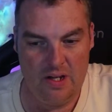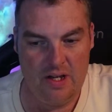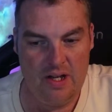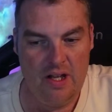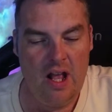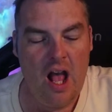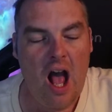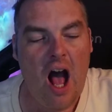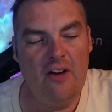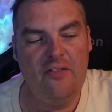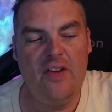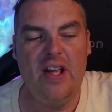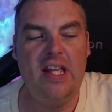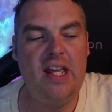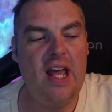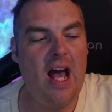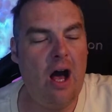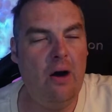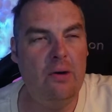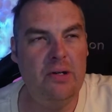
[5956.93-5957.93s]
I think
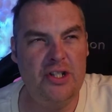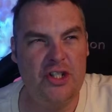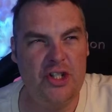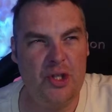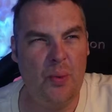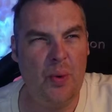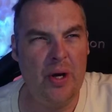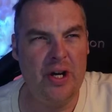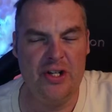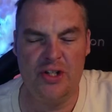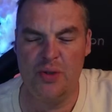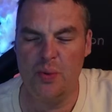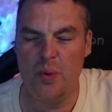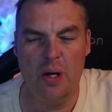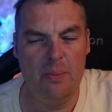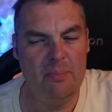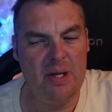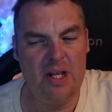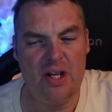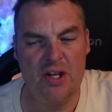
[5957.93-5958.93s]
Carlton's the worst one
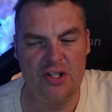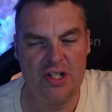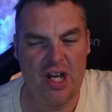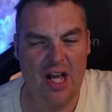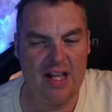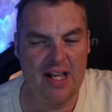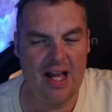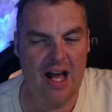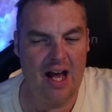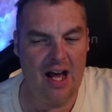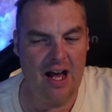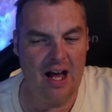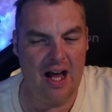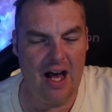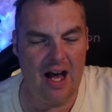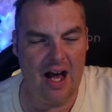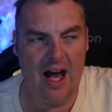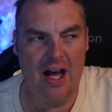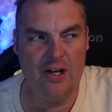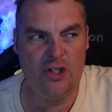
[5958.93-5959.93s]
because, like,
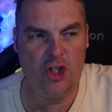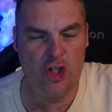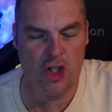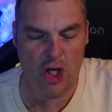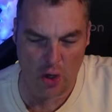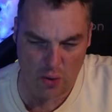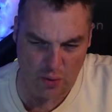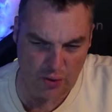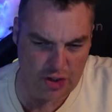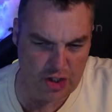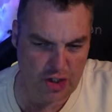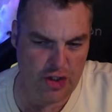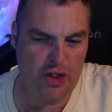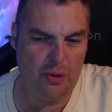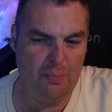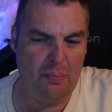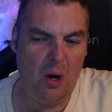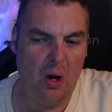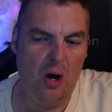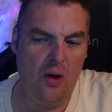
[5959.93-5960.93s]
I chose to
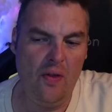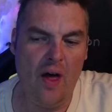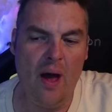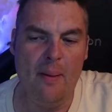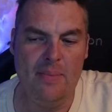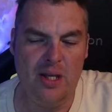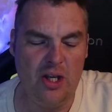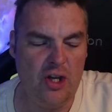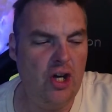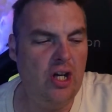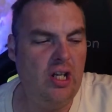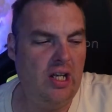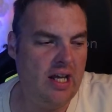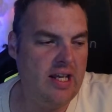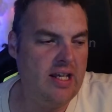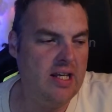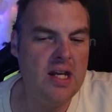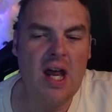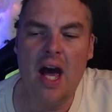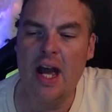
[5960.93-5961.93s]
support them. You know, like
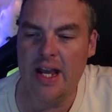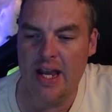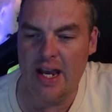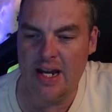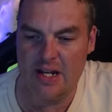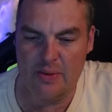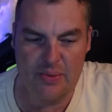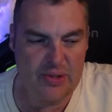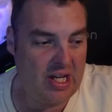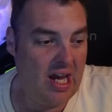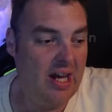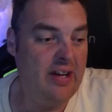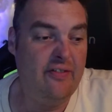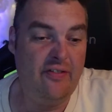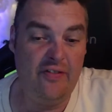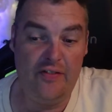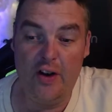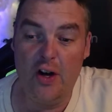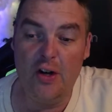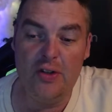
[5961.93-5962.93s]
United, I was kind of
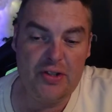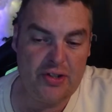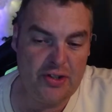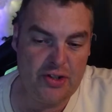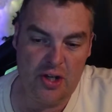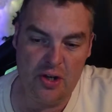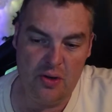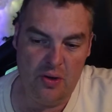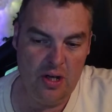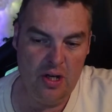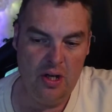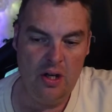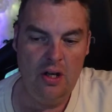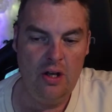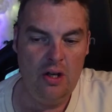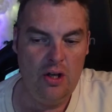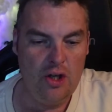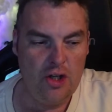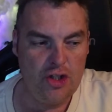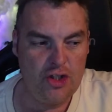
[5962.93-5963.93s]
forced to.
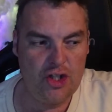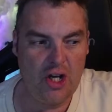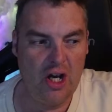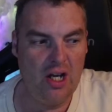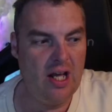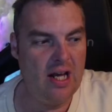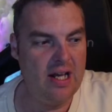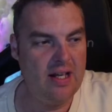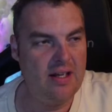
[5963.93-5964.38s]
So, like,